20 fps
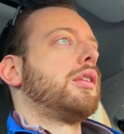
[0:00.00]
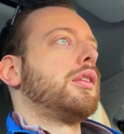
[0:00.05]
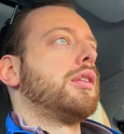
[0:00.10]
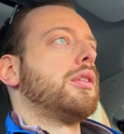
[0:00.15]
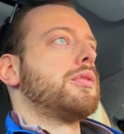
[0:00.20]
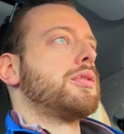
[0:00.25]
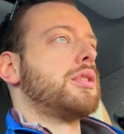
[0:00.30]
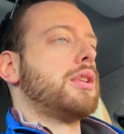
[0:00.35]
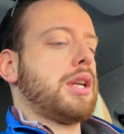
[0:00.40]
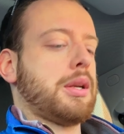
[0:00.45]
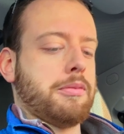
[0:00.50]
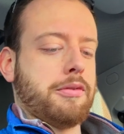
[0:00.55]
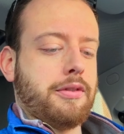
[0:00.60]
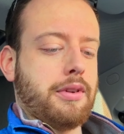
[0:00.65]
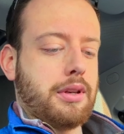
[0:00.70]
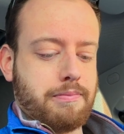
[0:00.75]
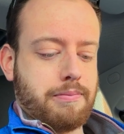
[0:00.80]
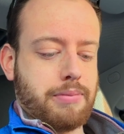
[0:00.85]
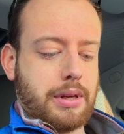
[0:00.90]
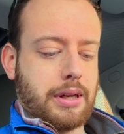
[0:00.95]
That was the name of
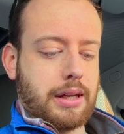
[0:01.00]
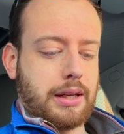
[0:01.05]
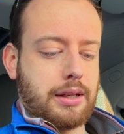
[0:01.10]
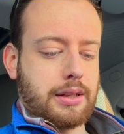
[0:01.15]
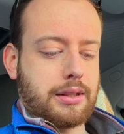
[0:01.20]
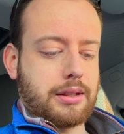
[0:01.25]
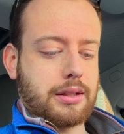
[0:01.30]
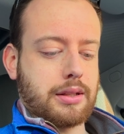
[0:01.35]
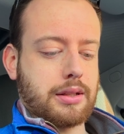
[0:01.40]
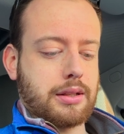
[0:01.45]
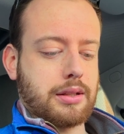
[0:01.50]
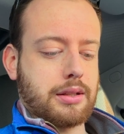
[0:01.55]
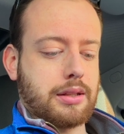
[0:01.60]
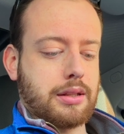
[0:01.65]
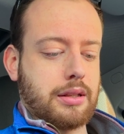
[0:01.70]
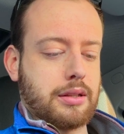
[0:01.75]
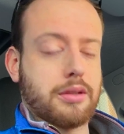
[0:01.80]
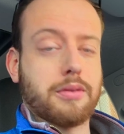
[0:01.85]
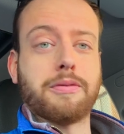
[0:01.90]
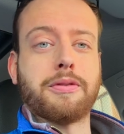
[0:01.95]
it. But this
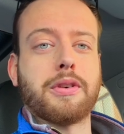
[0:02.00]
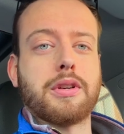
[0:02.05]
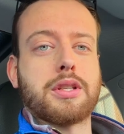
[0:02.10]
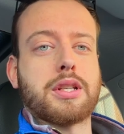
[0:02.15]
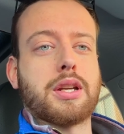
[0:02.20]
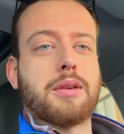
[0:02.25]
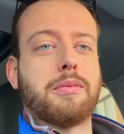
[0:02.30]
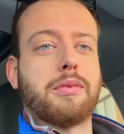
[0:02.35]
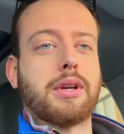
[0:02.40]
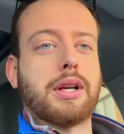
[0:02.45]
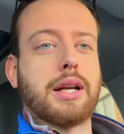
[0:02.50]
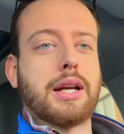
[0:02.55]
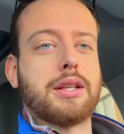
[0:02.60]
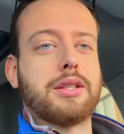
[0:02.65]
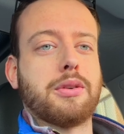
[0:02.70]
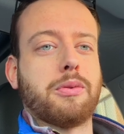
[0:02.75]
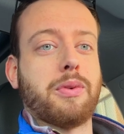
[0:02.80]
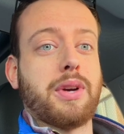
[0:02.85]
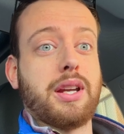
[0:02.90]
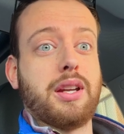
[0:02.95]
is the first time where I had
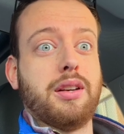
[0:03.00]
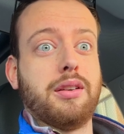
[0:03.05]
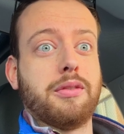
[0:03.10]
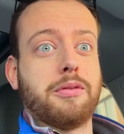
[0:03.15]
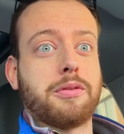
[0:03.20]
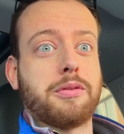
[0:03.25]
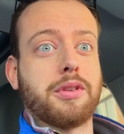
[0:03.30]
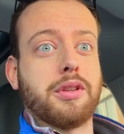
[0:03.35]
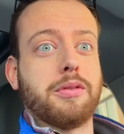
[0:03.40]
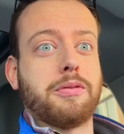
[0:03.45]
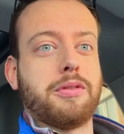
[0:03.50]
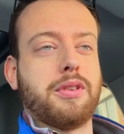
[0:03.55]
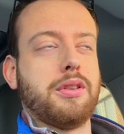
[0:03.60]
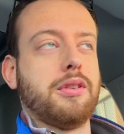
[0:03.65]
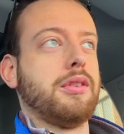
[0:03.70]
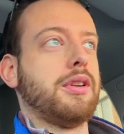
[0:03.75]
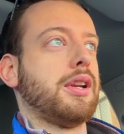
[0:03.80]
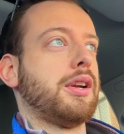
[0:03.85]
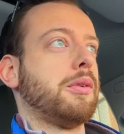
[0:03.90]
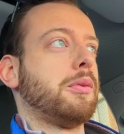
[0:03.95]
to wait for the
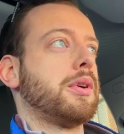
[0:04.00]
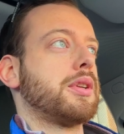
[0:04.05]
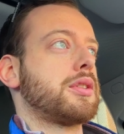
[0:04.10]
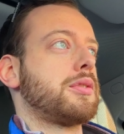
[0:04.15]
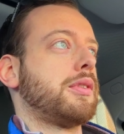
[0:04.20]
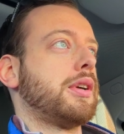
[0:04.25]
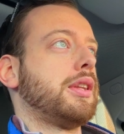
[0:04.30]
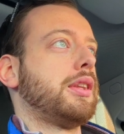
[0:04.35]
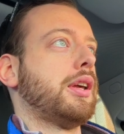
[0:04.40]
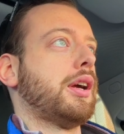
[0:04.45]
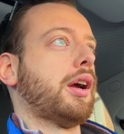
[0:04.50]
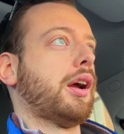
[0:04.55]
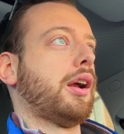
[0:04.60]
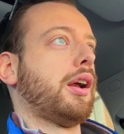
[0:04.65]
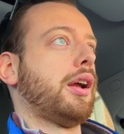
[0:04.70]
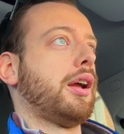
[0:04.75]
food and it wasn't right there.